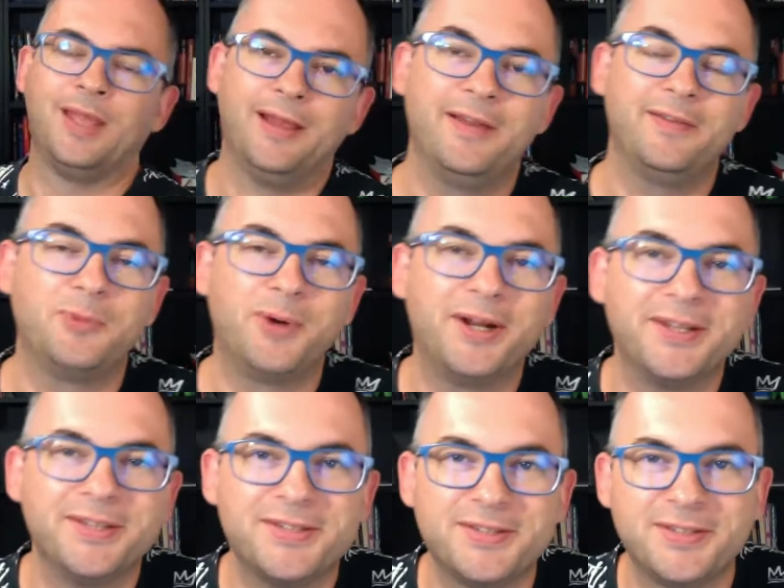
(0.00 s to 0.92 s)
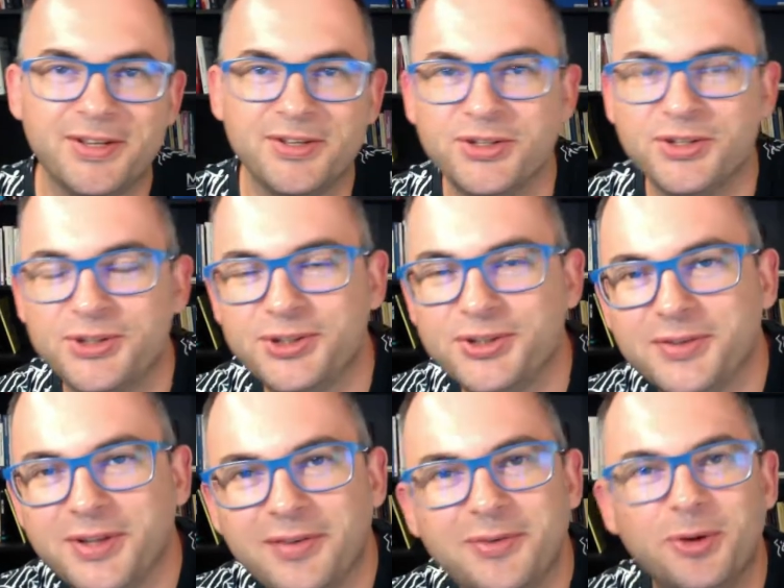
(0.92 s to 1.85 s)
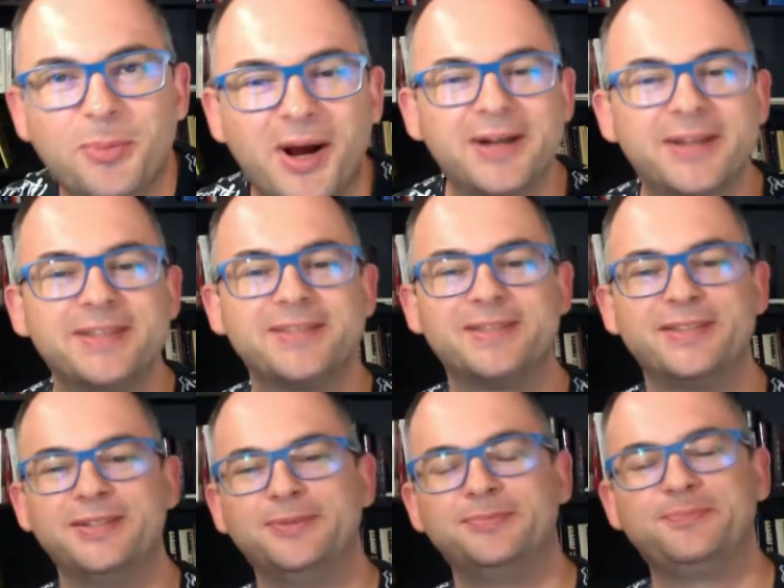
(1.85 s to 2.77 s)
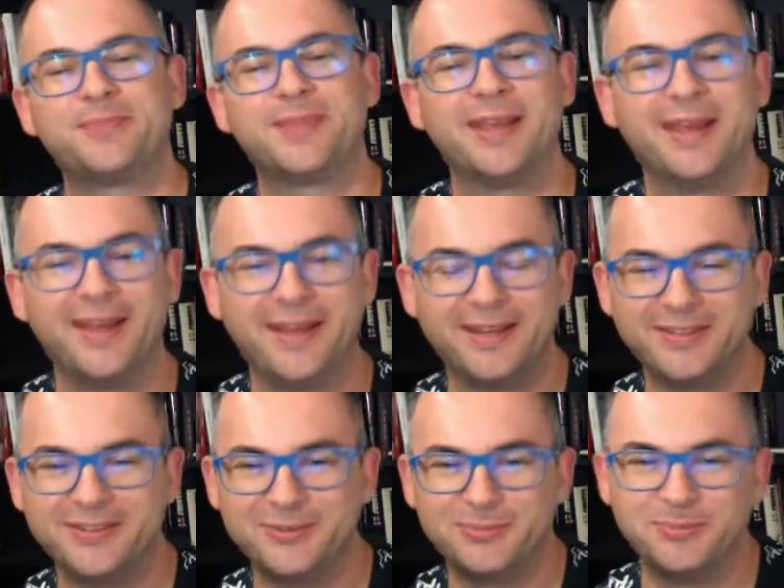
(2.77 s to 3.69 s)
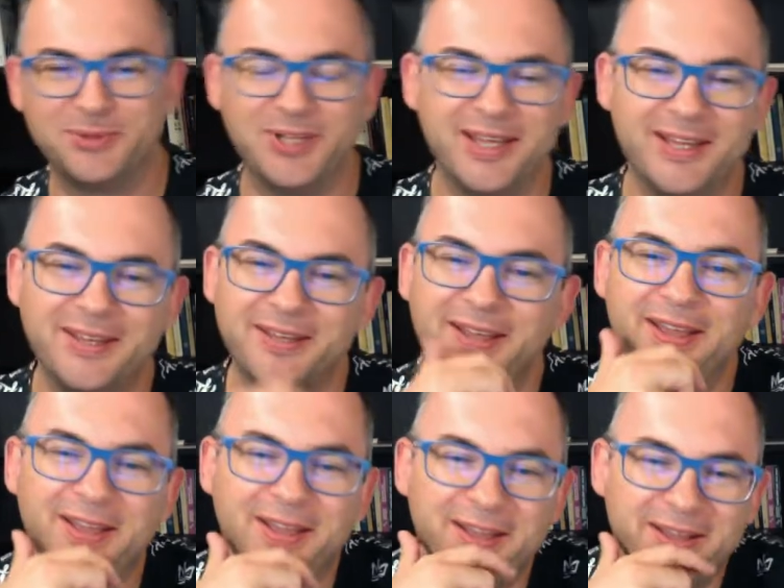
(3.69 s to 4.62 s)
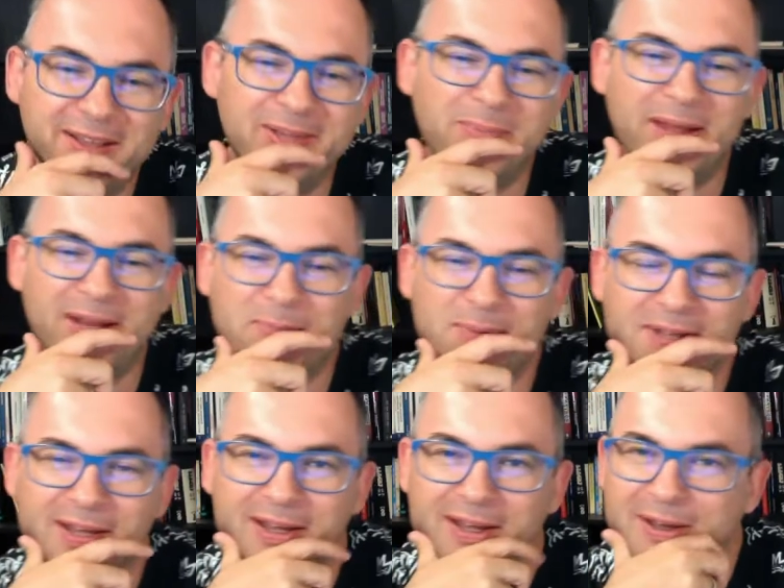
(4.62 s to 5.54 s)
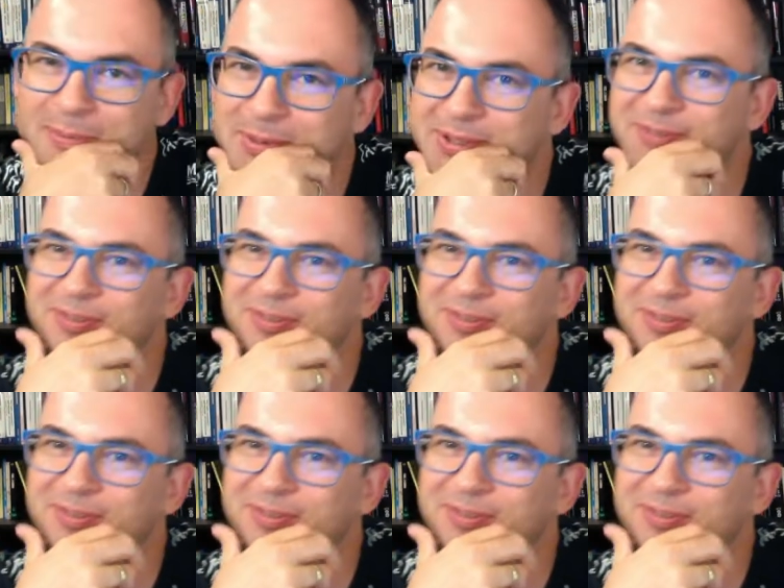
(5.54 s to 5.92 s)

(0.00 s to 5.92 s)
Hey everyone, it's Andrzej Krzywda from Arkansas, and today it might be a bit